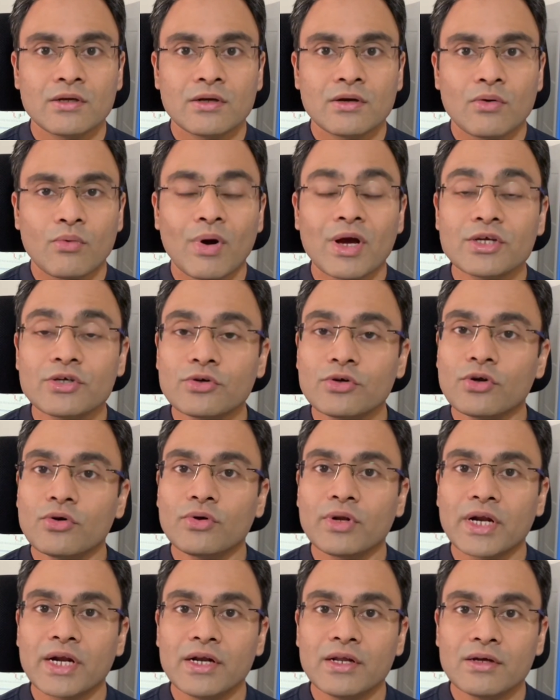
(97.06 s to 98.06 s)
Why should you
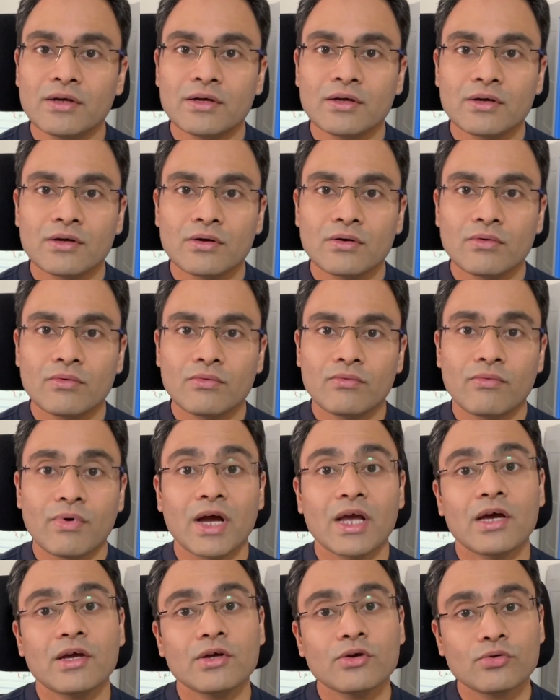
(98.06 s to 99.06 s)
trade?
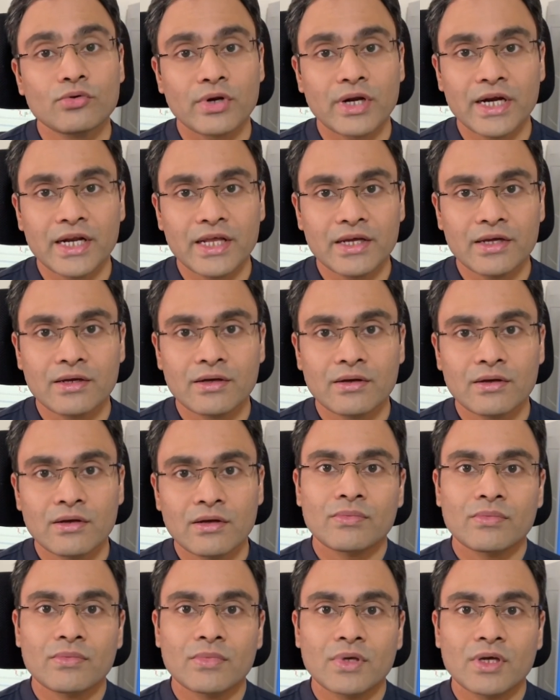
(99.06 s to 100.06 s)
Why are you trading?
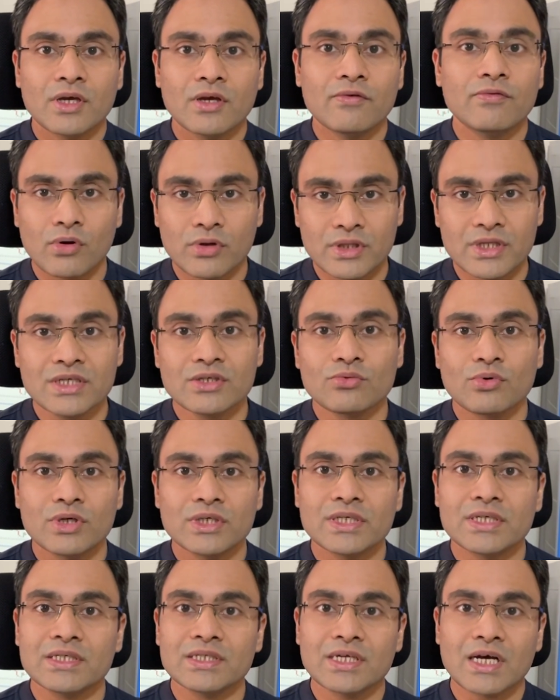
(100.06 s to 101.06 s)
If these
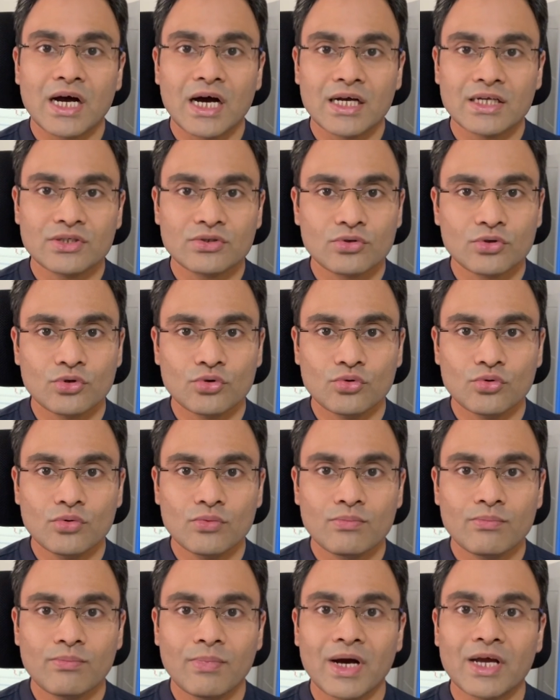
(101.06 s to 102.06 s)
questions are asked to you
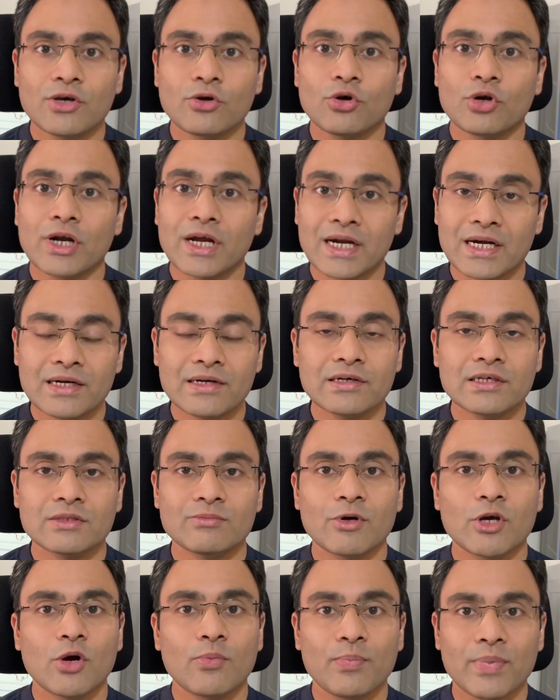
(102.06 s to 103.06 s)
by your elders,
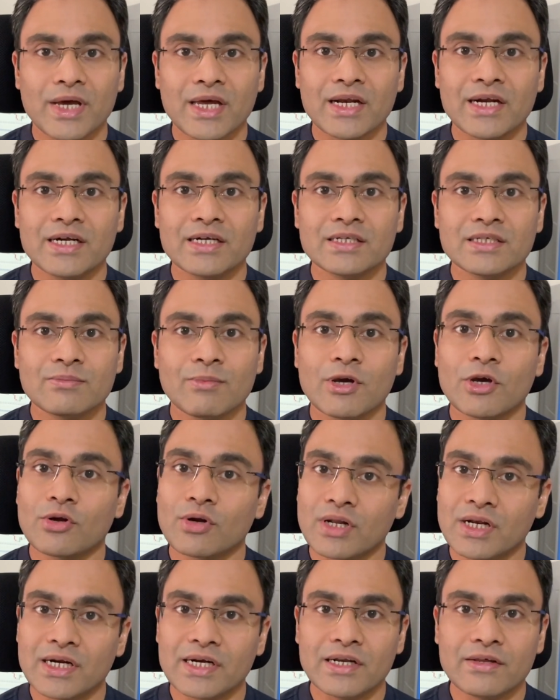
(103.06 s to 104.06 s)
by your parents, by your
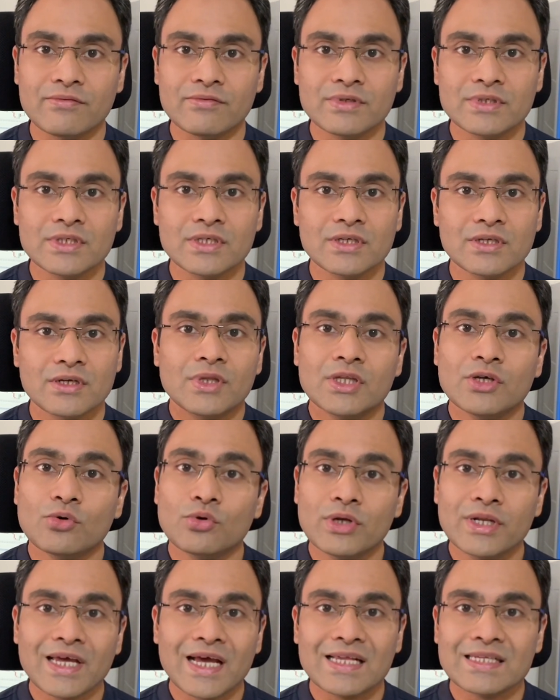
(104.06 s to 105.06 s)
relatives, the
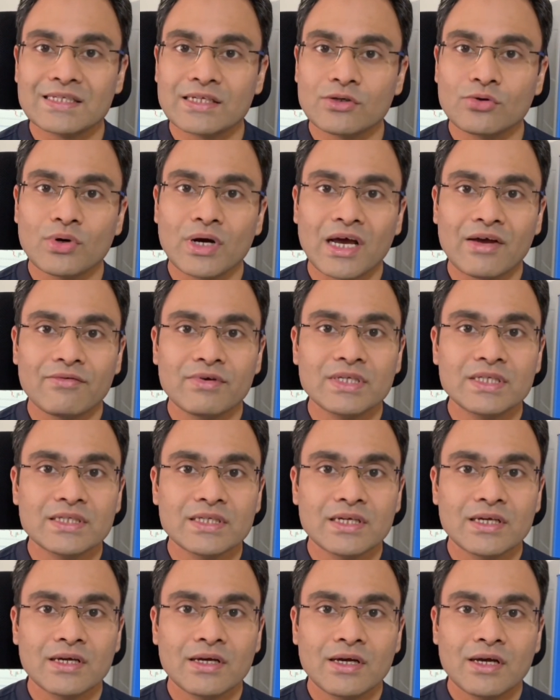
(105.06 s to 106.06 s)
only answer you have is
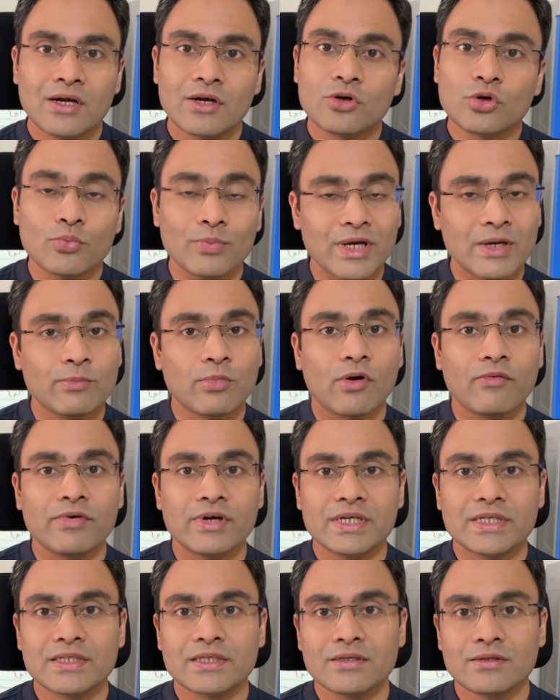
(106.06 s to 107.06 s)
to make
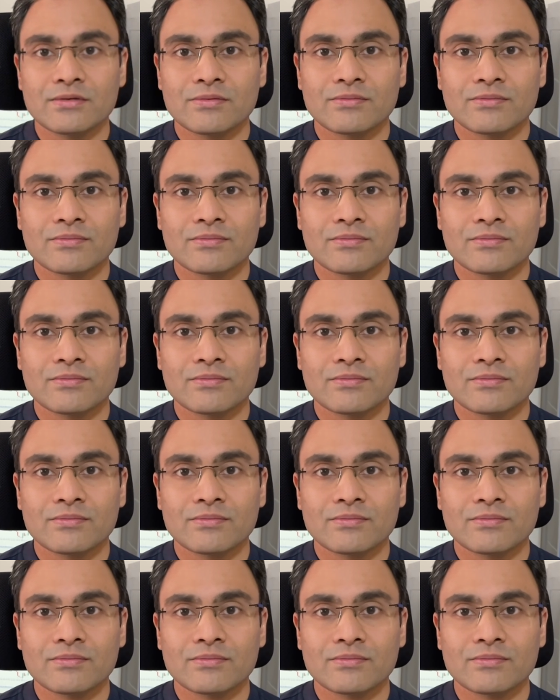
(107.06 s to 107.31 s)
profits.